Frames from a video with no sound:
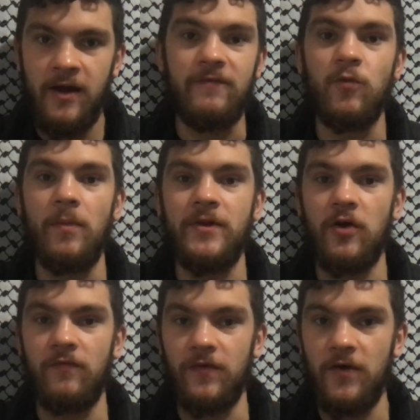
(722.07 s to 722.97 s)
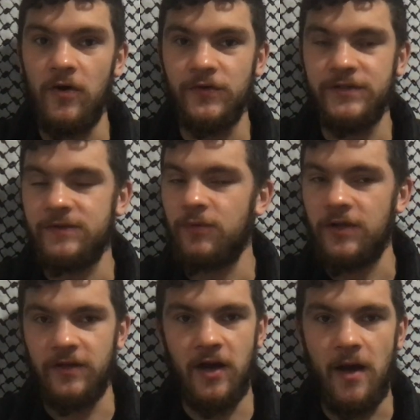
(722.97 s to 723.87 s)
If you want me to go over those, just put it
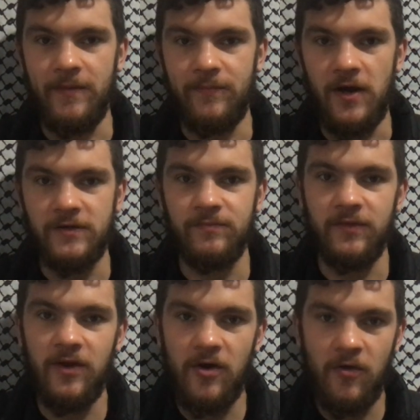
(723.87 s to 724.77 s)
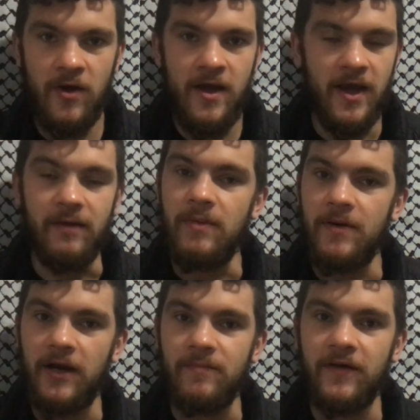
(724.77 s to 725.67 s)
in the comment box below, and maybe
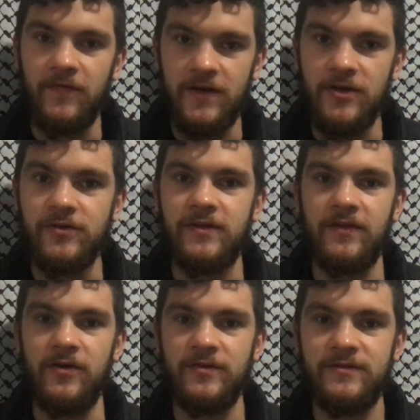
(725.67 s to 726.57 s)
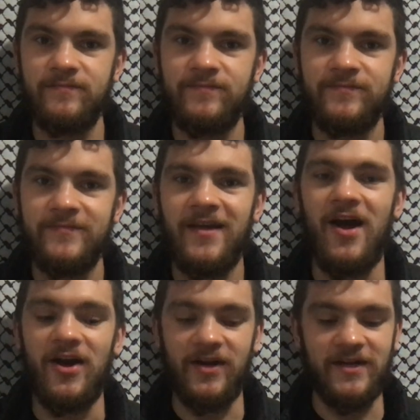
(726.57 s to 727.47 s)
I can make videos on those.
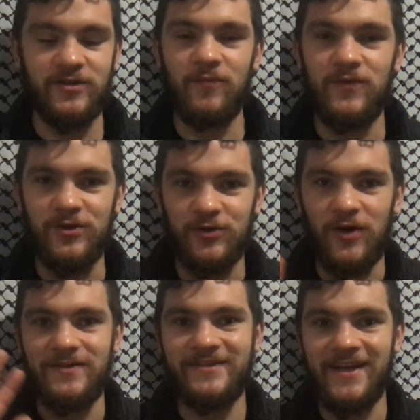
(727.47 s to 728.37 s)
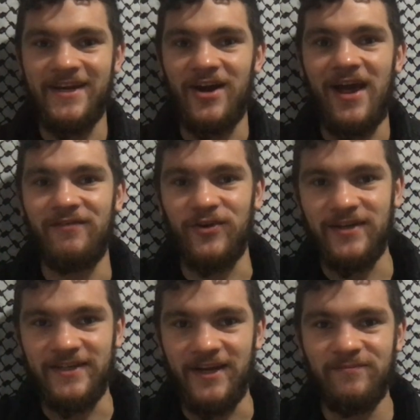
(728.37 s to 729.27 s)
All right, guys, hope you enjoyed. Take care, have a
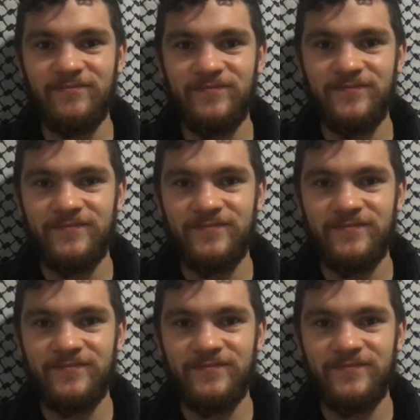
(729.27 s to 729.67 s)
good day.